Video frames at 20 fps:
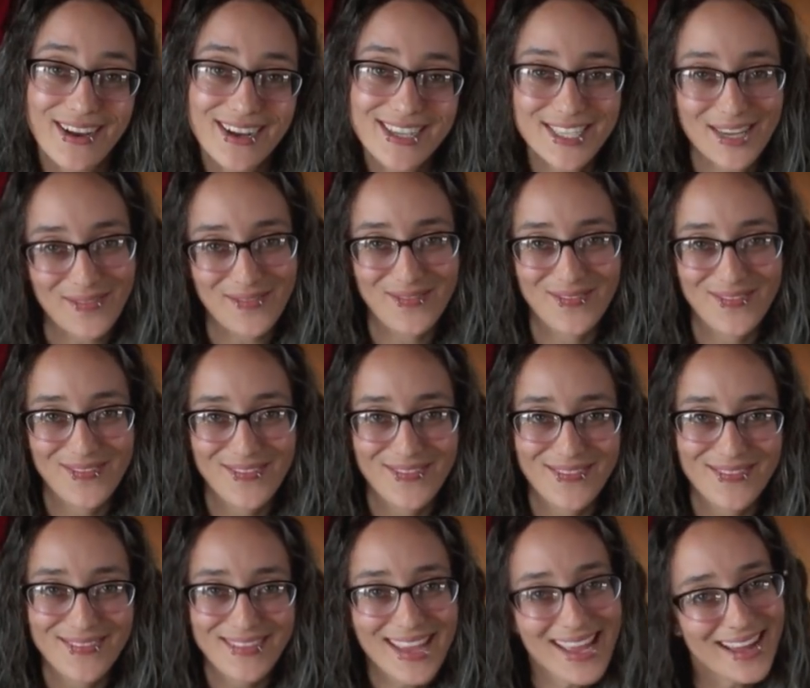Awesome.
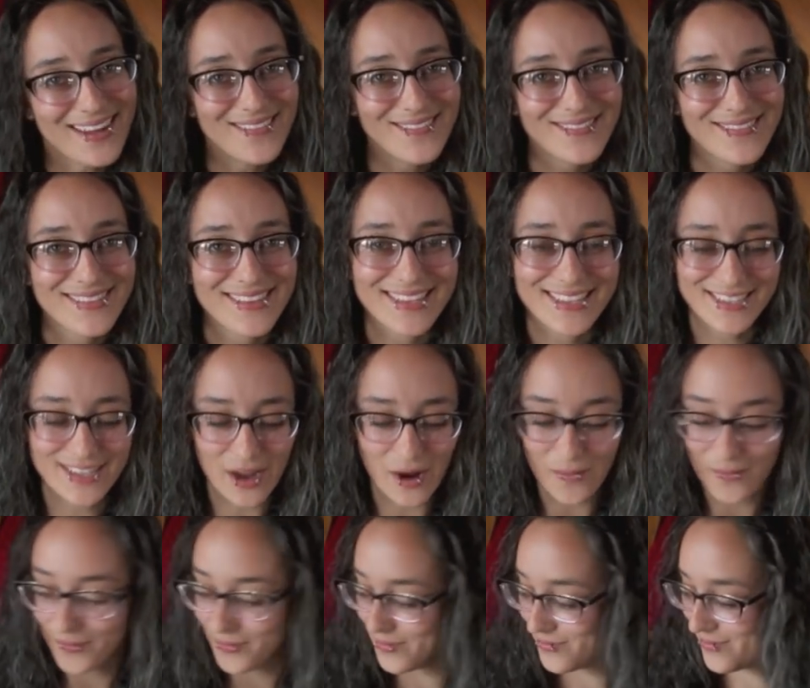Yeah.
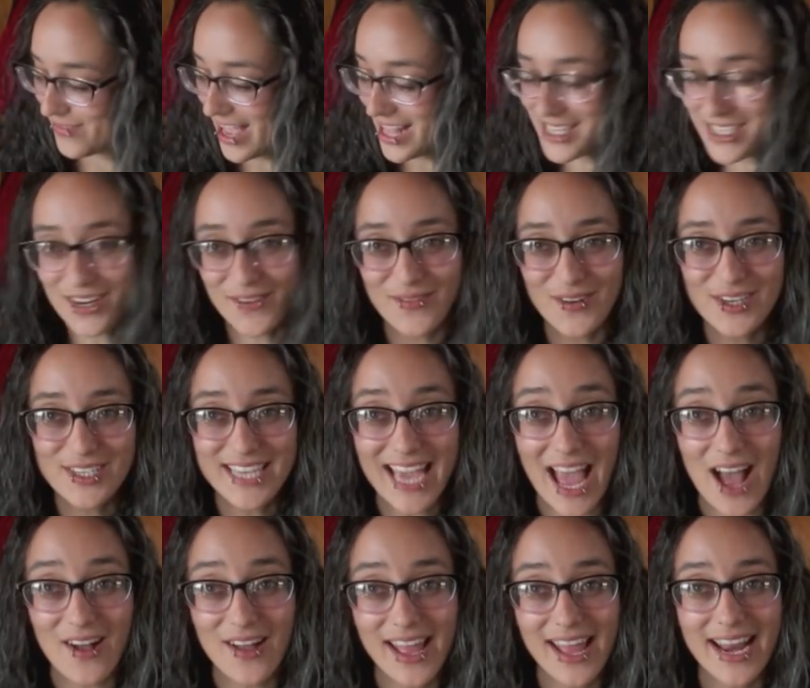So that's our first
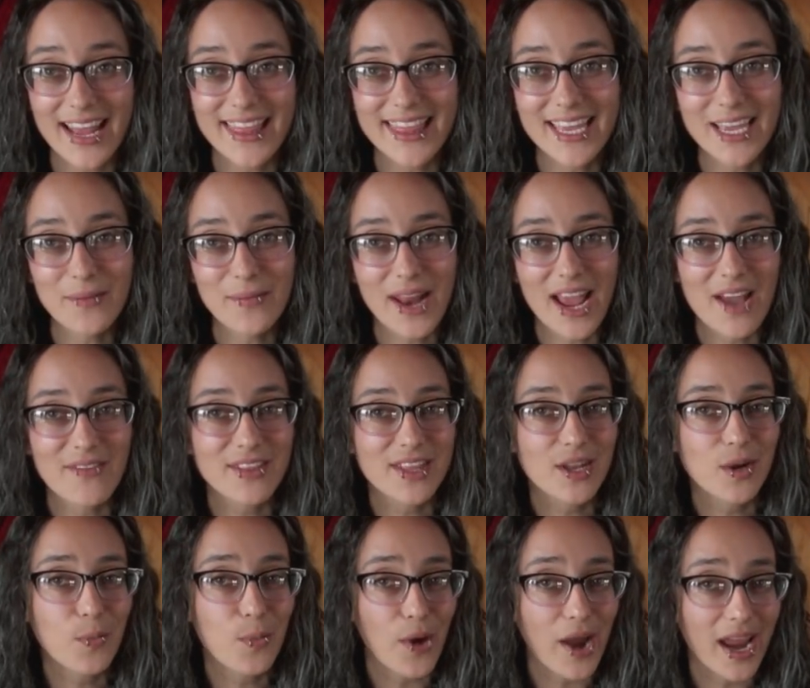cal, and I think I'm going to have a
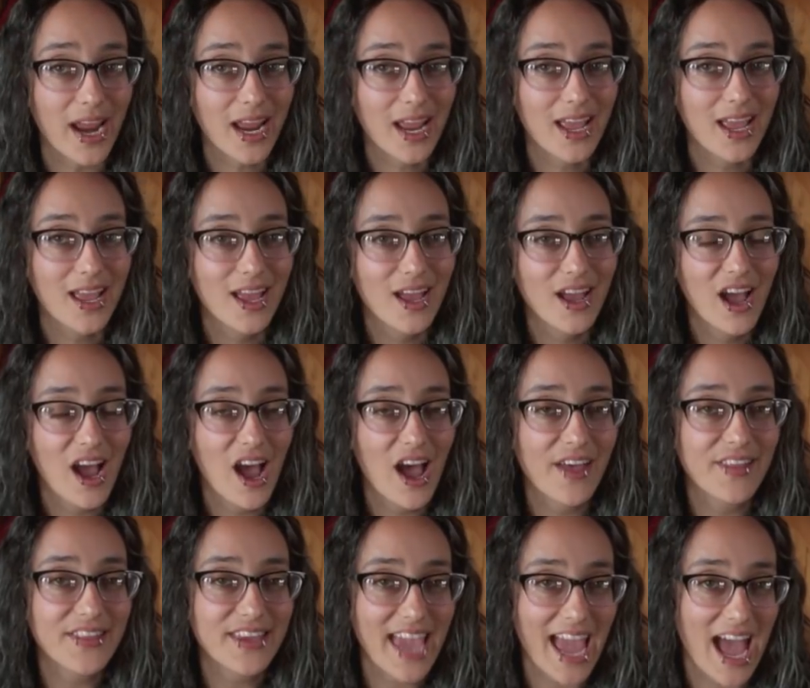little break
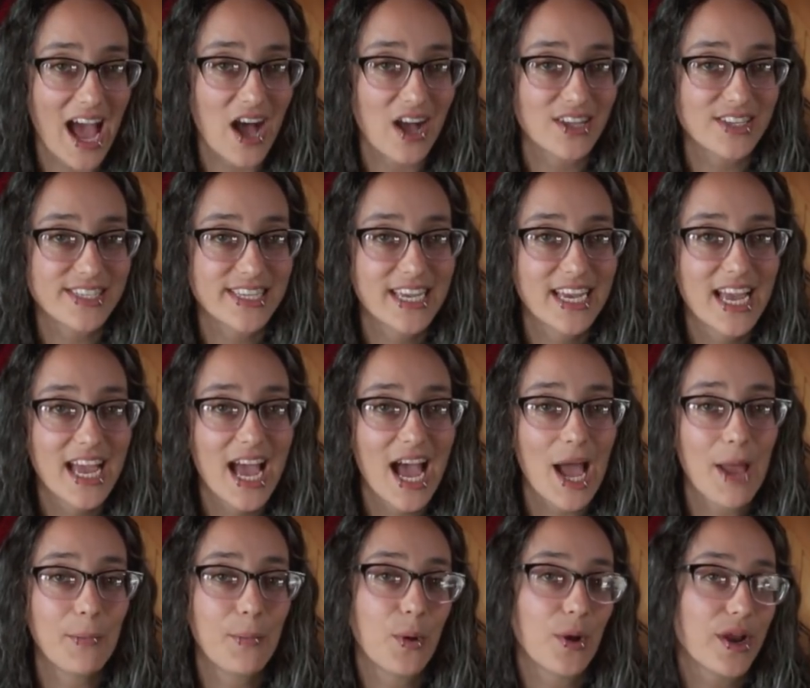on the cals.
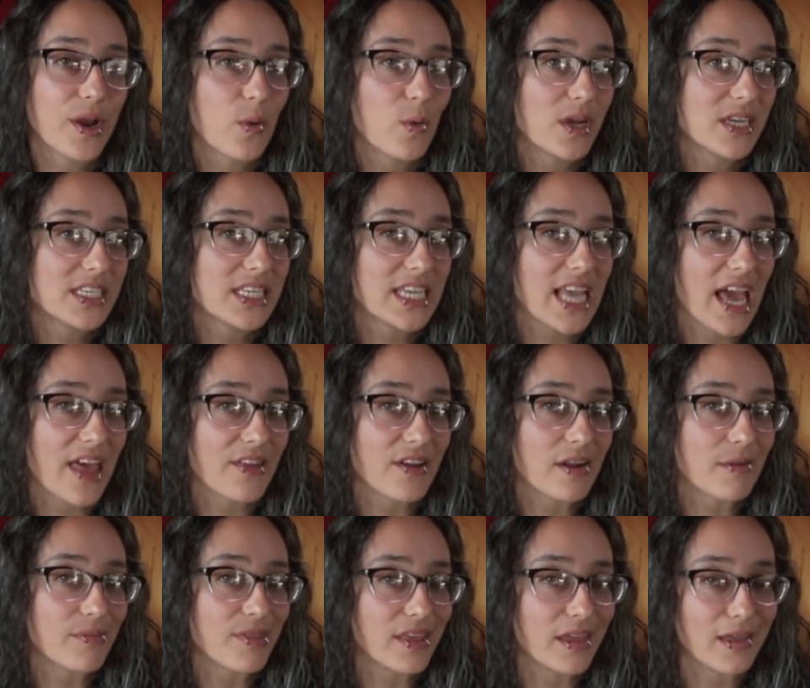I'm putting one together.
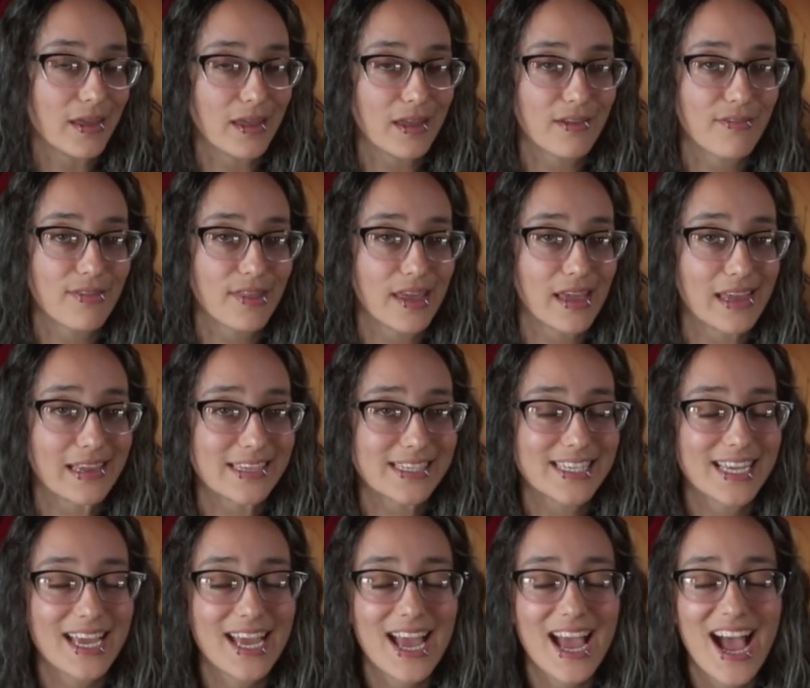I'm thinking of
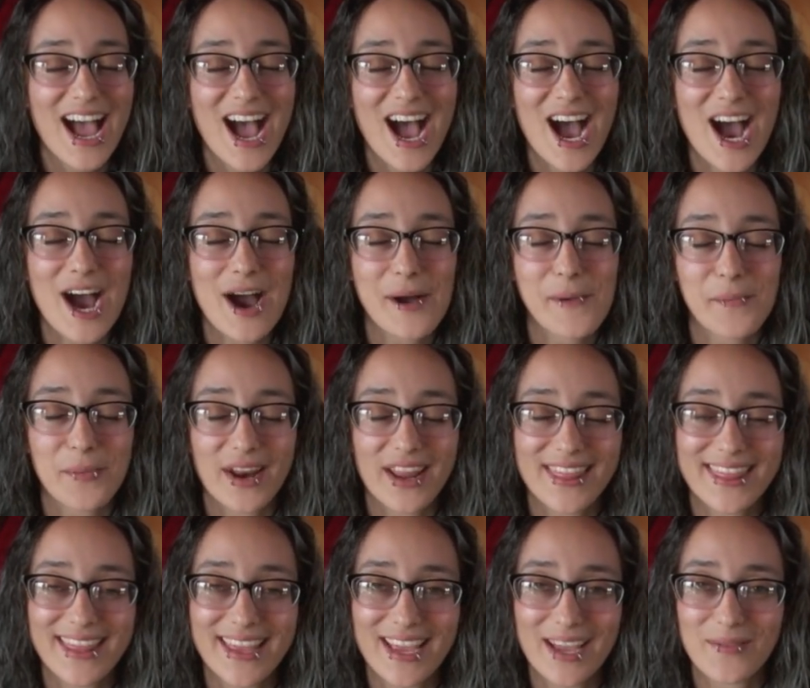things, but
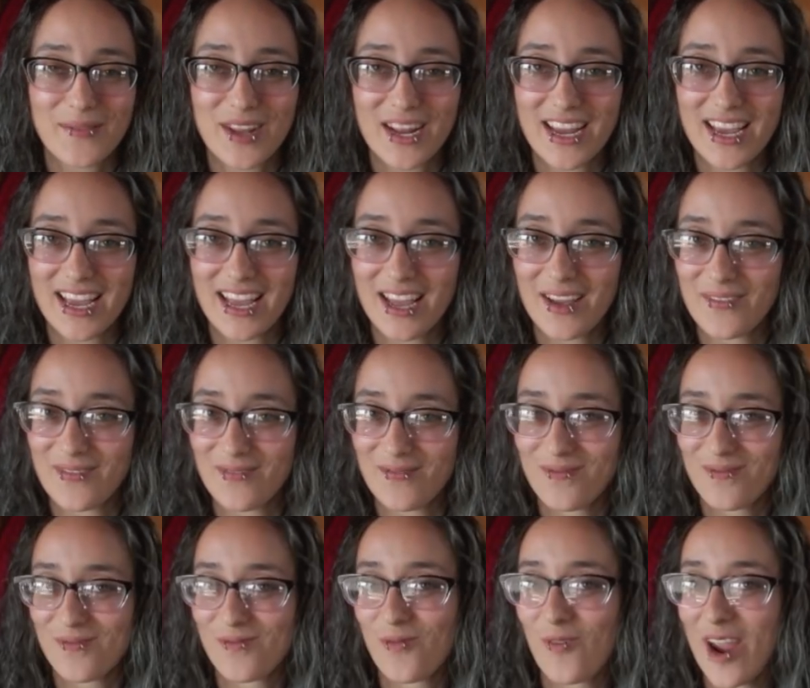I think I'm going to
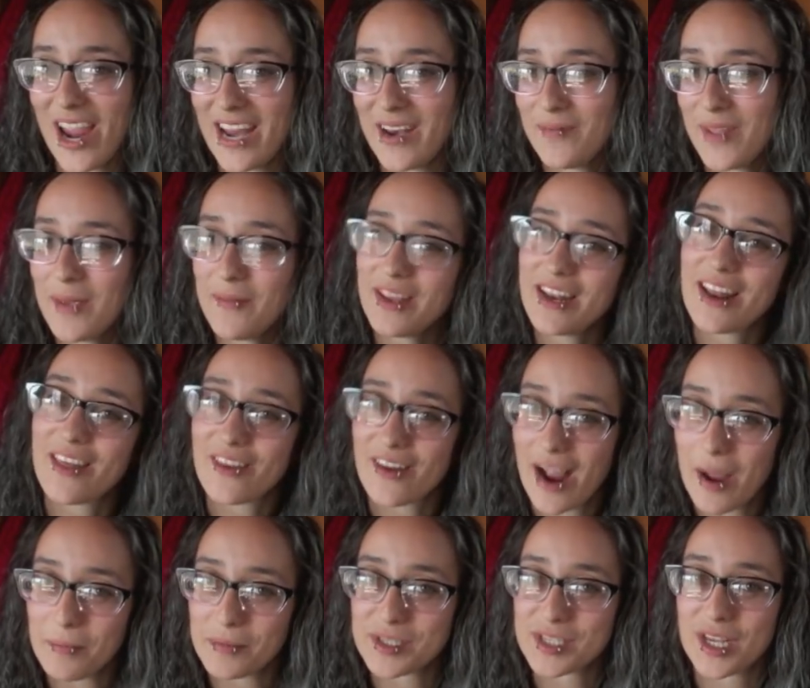wait maybe
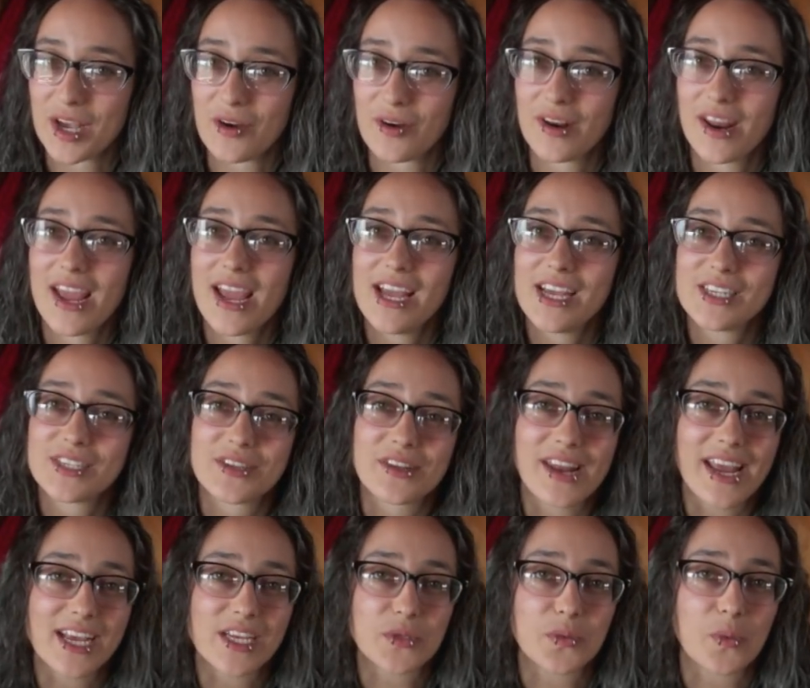another episode.
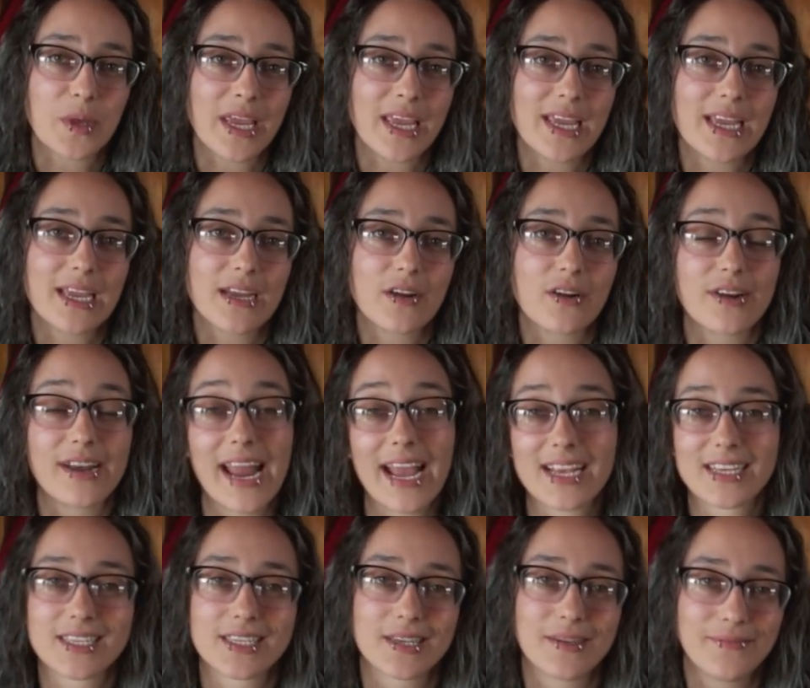So next week, or
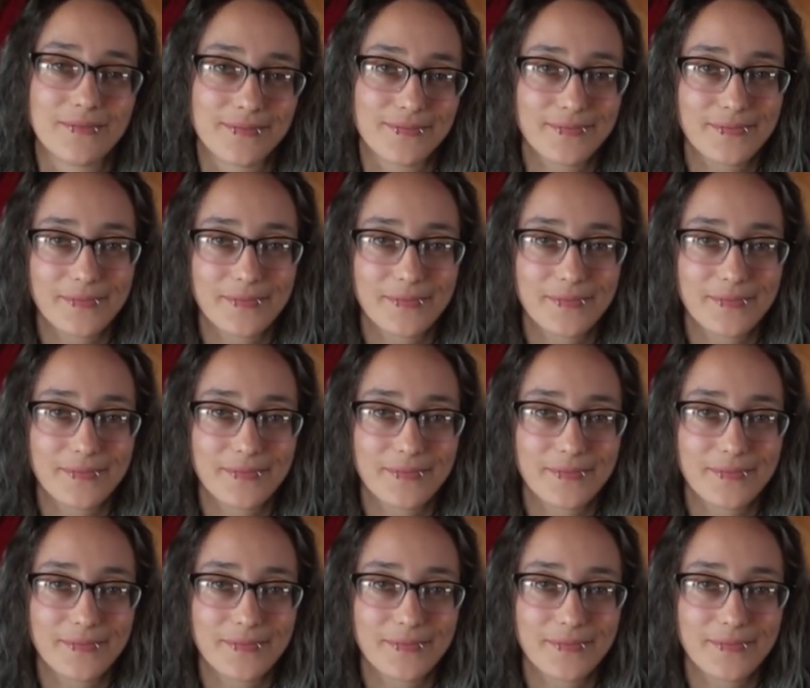next...